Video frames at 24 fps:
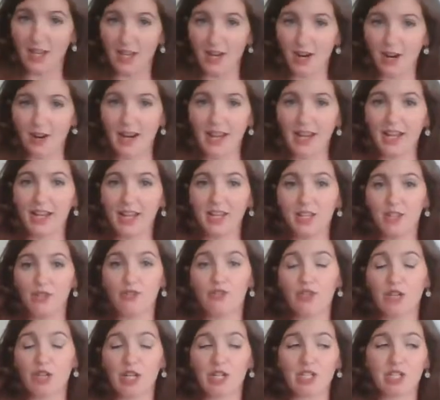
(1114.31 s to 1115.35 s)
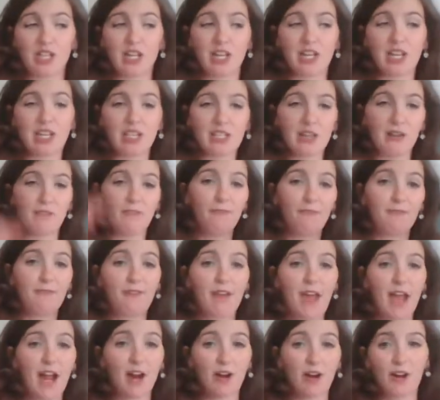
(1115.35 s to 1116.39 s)
All right. Nutrition is
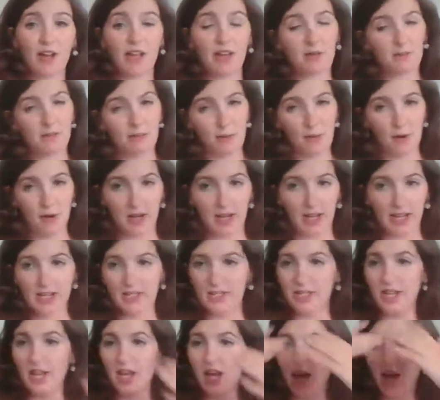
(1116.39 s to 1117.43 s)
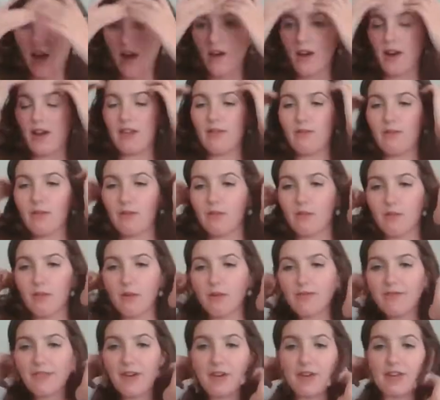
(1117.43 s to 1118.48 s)
very important. All right. We will
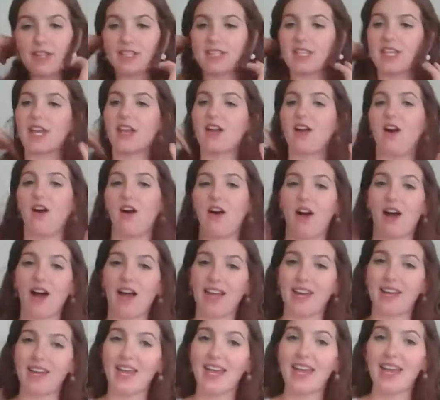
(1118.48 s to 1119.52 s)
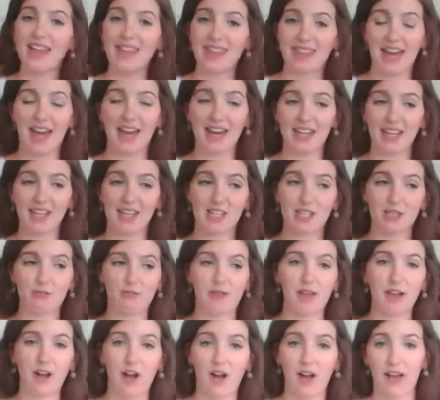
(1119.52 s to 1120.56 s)
be focusing on that again this
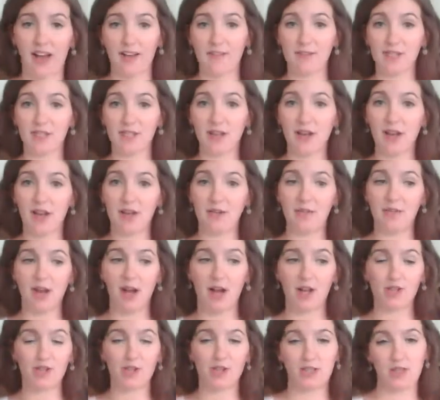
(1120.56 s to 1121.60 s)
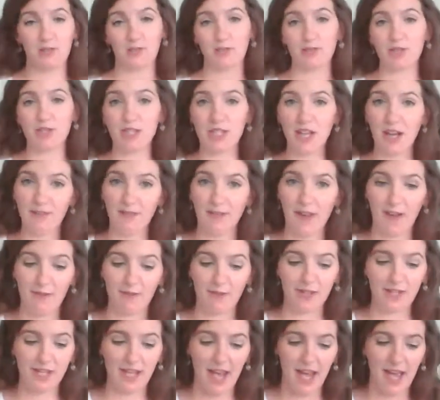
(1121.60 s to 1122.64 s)
week. I'll do some new stuff
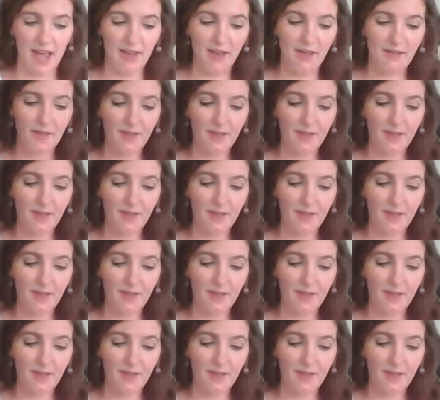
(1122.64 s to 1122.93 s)
every day.